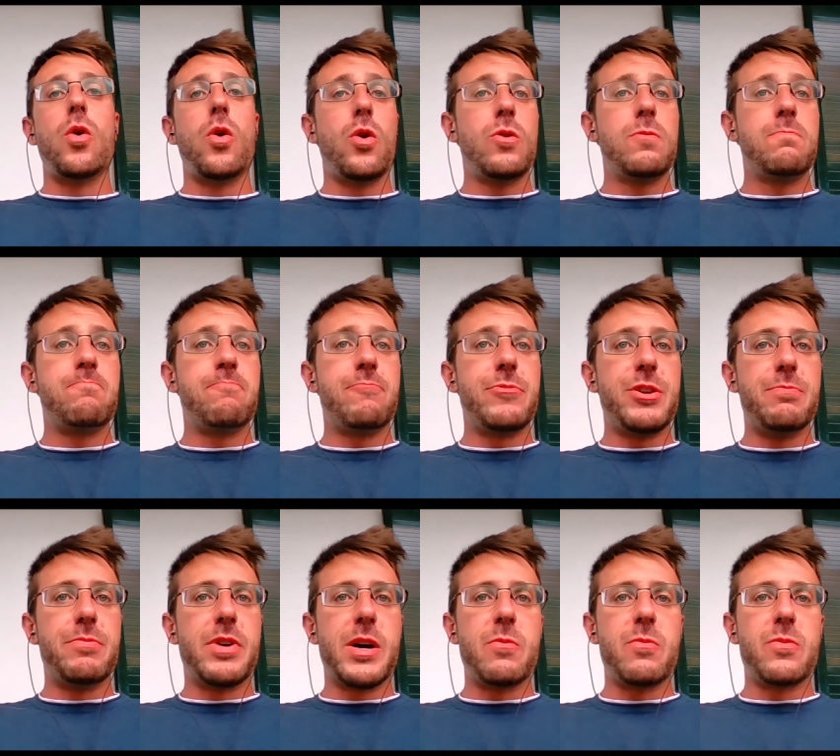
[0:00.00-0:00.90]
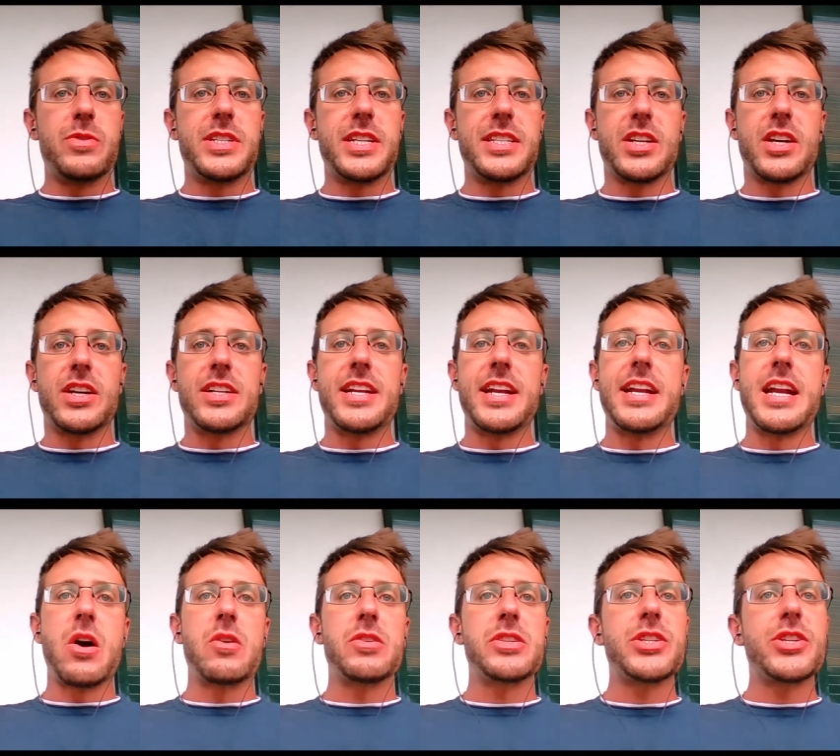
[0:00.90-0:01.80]
Or you might decide
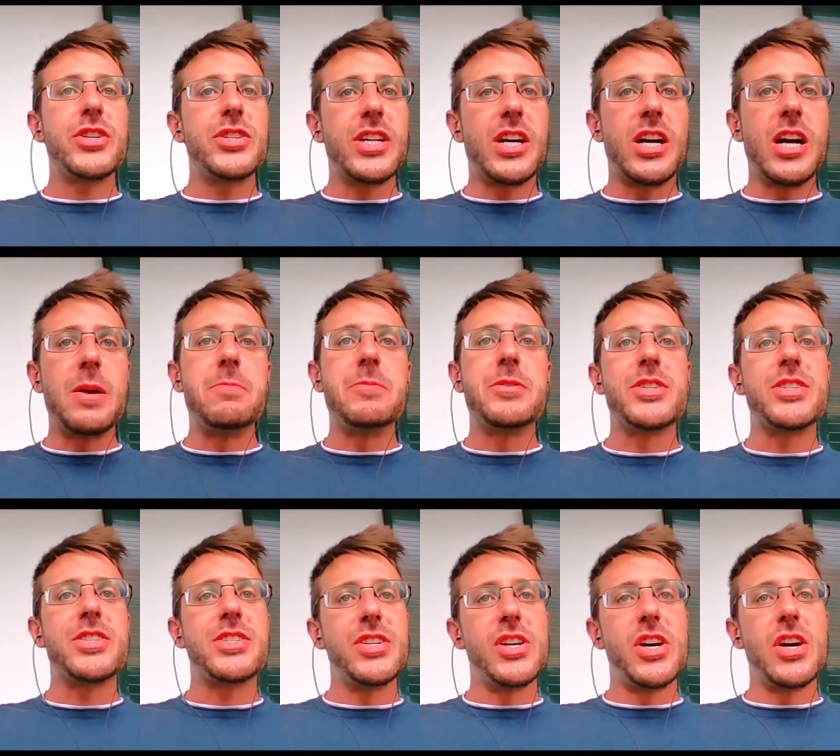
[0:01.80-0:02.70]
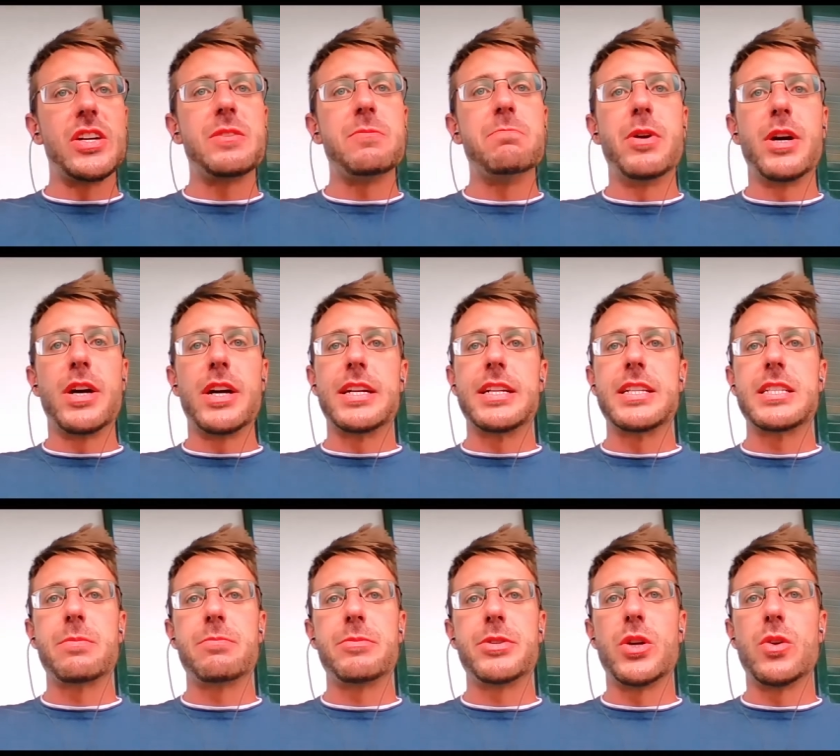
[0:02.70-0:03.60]
that now is a good time to start
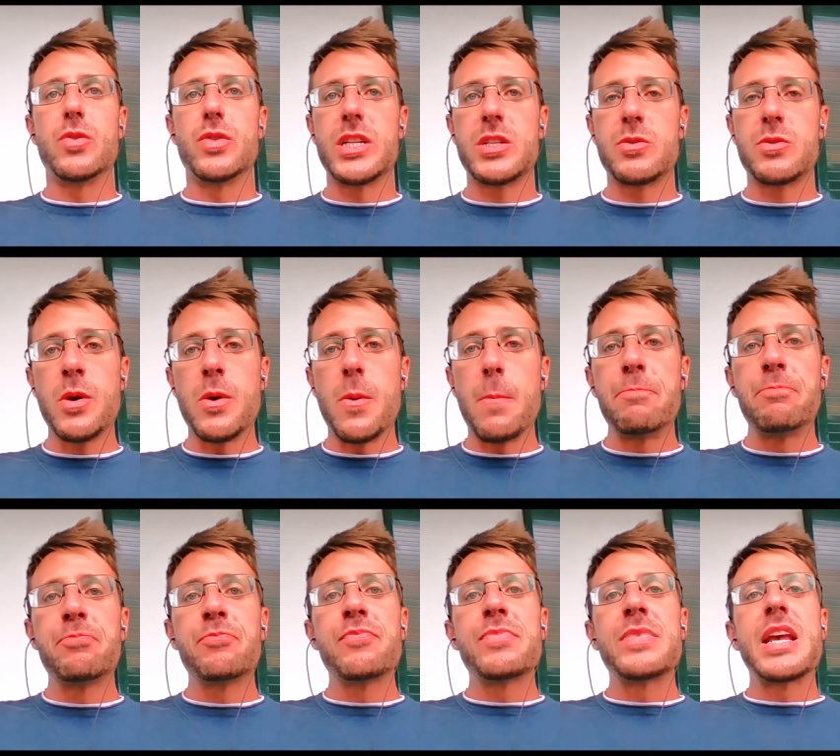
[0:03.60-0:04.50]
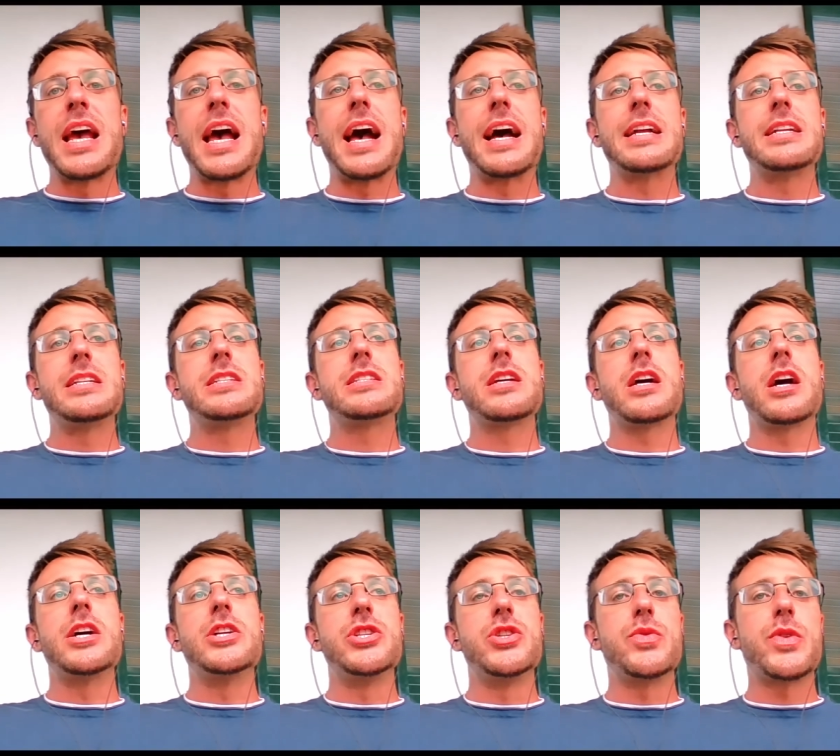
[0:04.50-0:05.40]
buying some gold as well. And
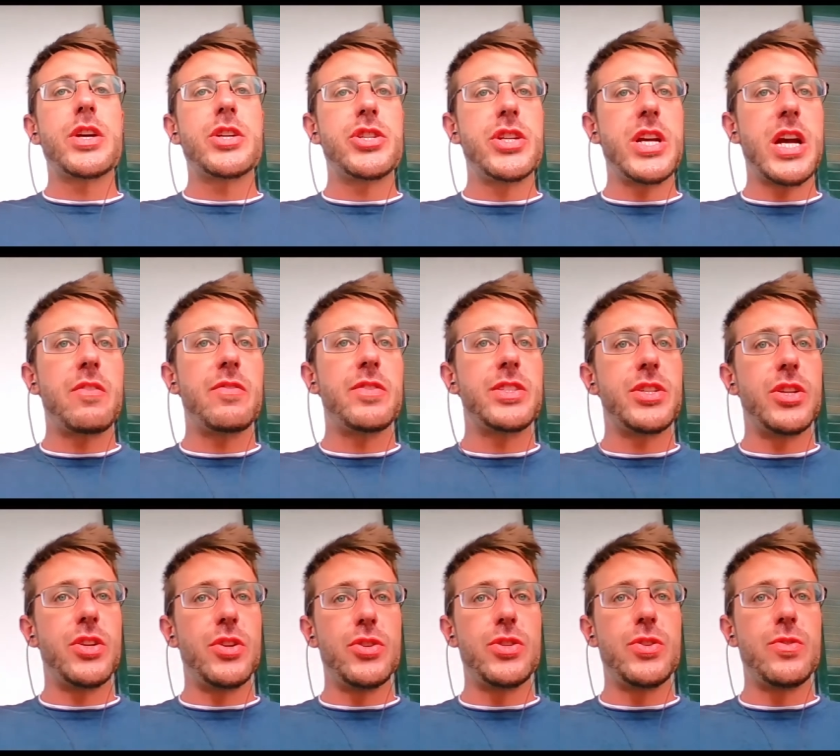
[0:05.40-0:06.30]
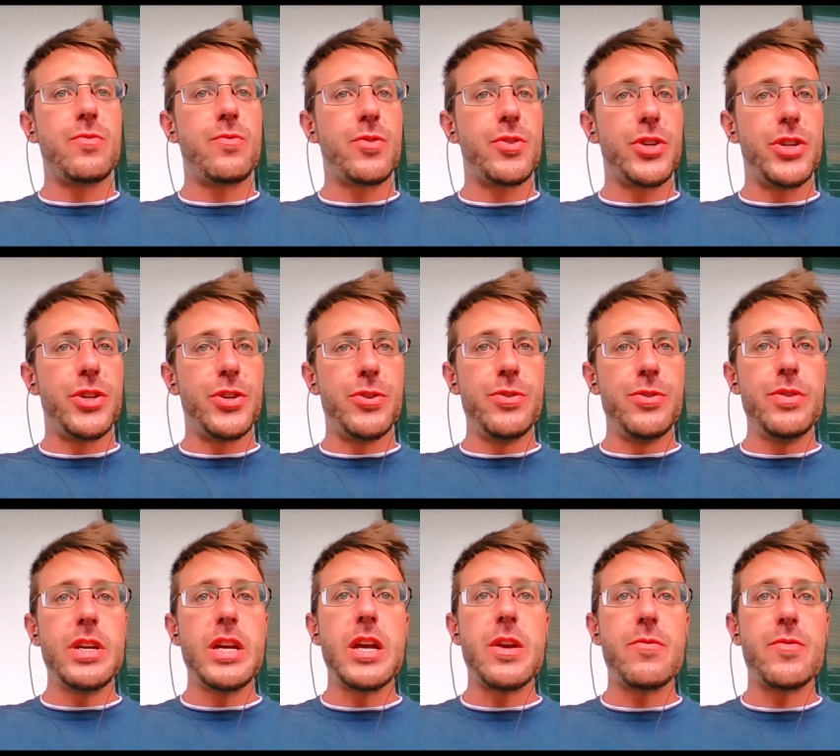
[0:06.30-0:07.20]
I do actually have a solution for
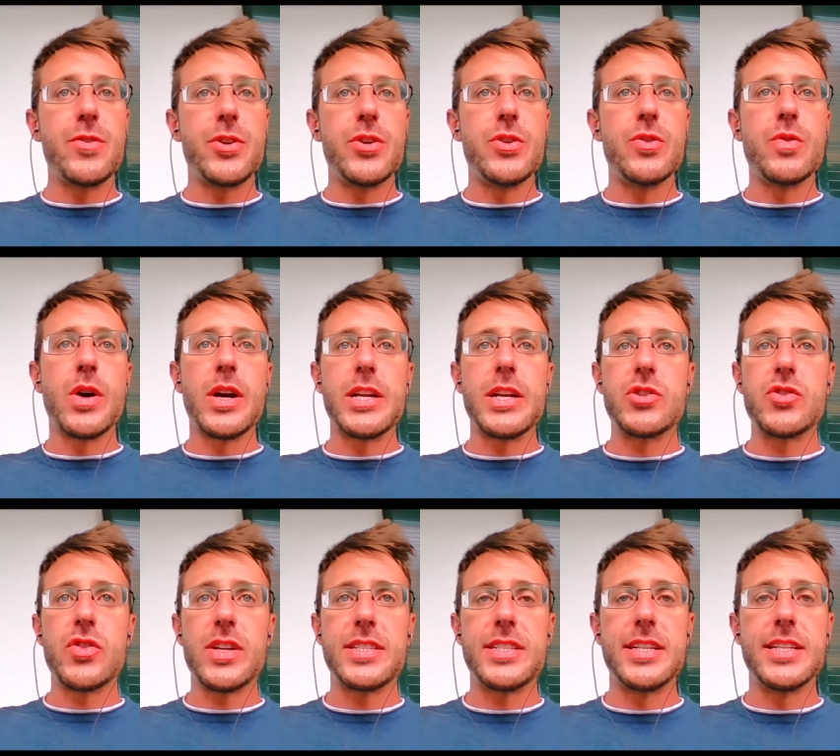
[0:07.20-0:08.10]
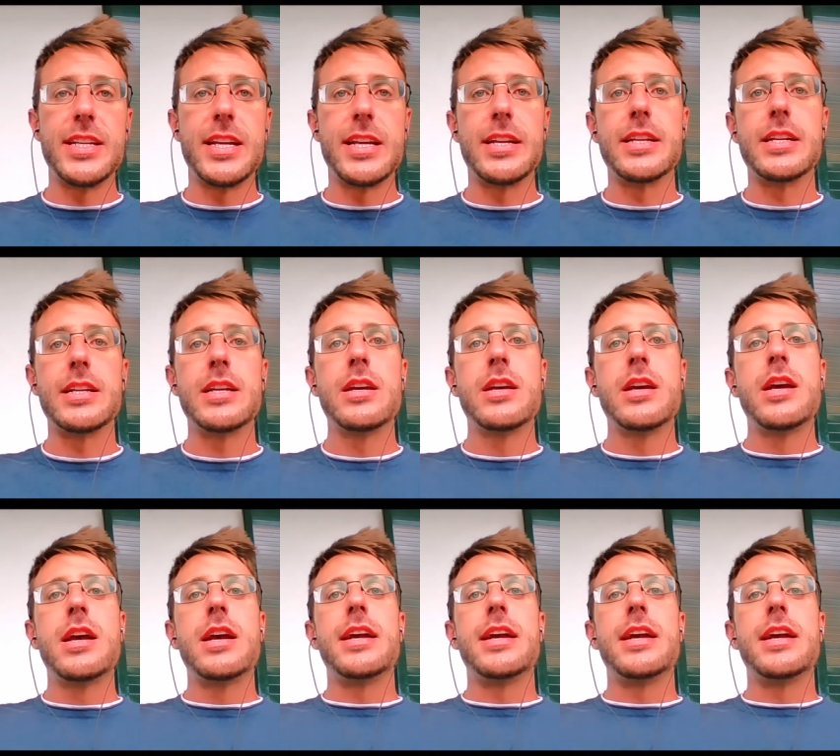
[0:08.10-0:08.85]
you if you are interested in